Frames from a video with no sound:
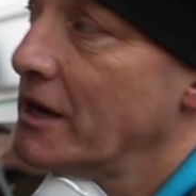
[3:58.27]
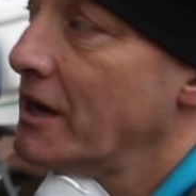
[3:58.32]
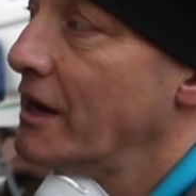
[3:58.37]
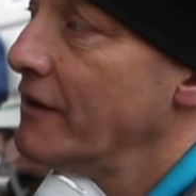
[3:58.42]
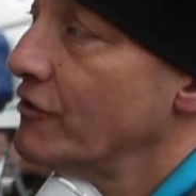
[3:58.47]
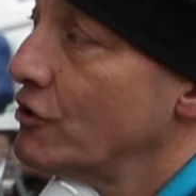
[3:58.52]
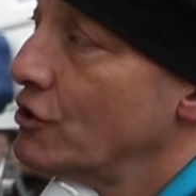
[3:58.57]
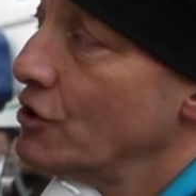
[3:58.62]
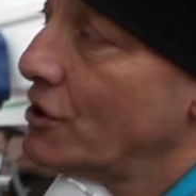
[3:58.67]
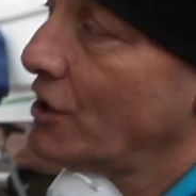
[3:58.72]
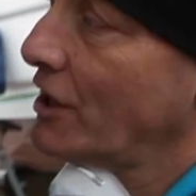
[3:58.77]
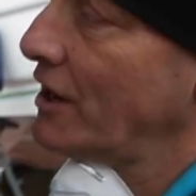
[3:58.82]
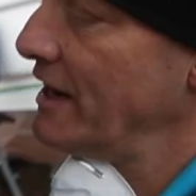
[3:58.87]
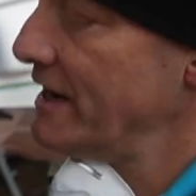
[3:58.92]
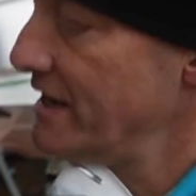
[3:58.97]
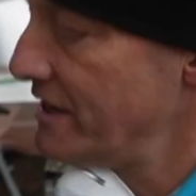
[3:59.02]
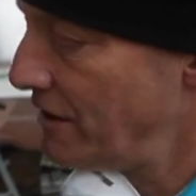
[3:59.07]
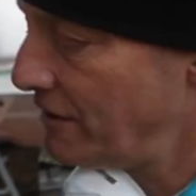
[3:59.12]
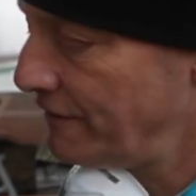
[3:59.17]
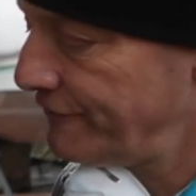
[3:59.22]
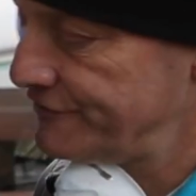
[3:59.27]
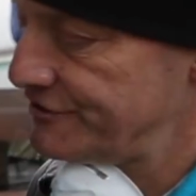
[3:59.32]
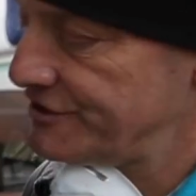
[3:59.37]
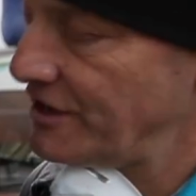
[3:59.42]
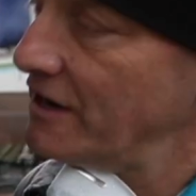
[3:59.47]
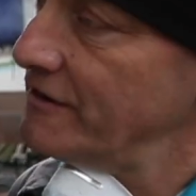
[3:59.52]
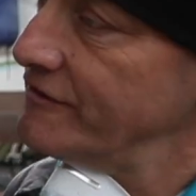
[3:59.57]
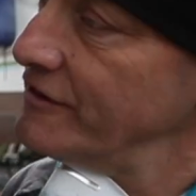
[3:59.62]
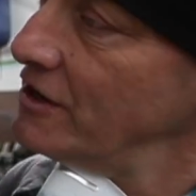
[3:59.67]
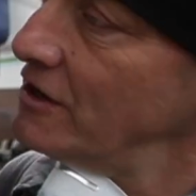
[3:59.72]
Give a good clean off
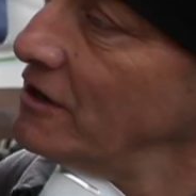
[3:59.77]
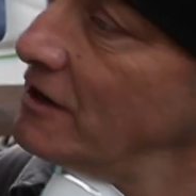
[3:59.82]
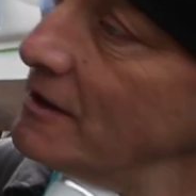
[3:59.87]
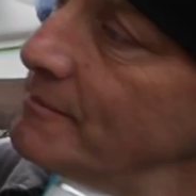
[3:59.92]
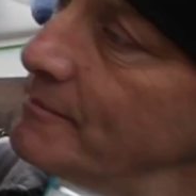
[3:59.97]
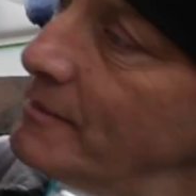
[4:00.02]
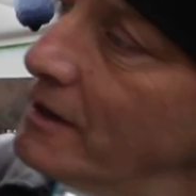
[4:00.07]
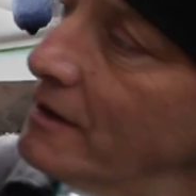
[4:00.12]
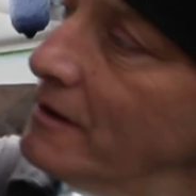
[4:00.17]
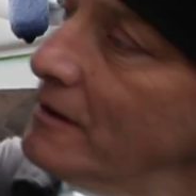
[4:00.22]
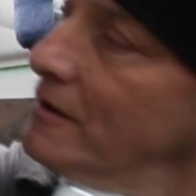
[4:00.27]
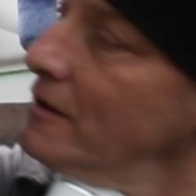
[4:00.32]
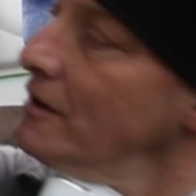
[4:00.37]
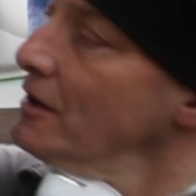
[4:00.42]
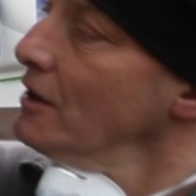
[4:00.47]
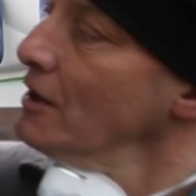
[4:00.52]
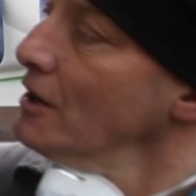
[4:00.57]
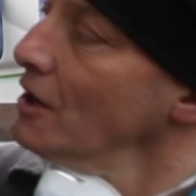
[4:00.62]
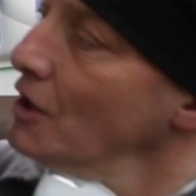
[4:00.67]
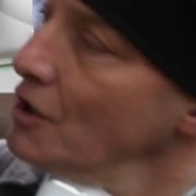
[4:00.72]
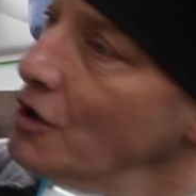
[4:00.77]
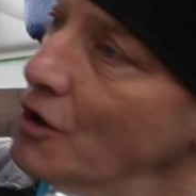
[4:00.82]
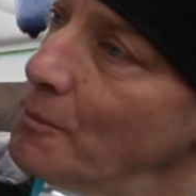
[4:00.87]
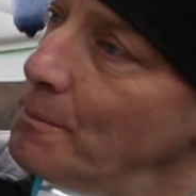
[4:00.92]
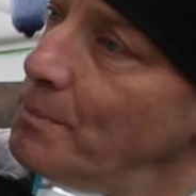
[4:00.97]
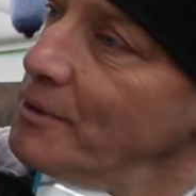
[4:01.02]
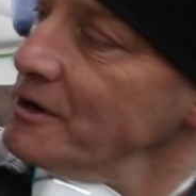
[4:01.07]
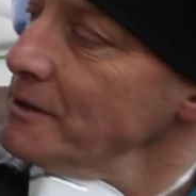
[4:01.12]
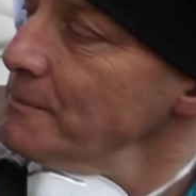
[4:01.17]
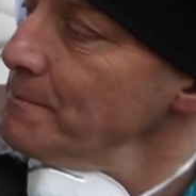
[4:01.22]
so that I'm not
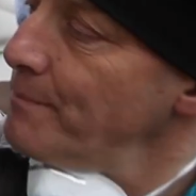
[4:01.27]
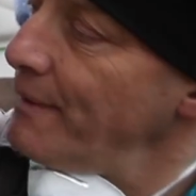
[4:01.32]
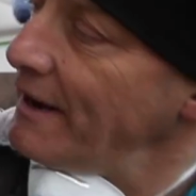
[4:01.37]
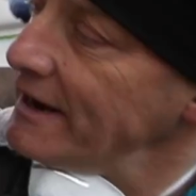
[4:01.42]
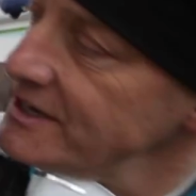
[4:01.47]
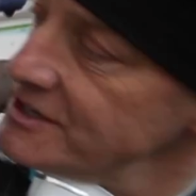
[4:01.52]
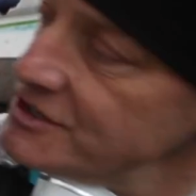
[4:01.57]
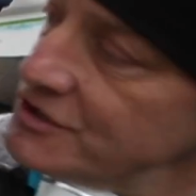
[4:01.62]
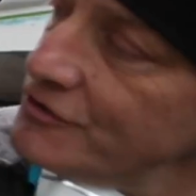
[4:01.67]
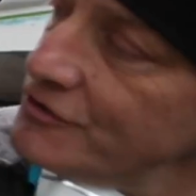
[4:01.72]
putting paint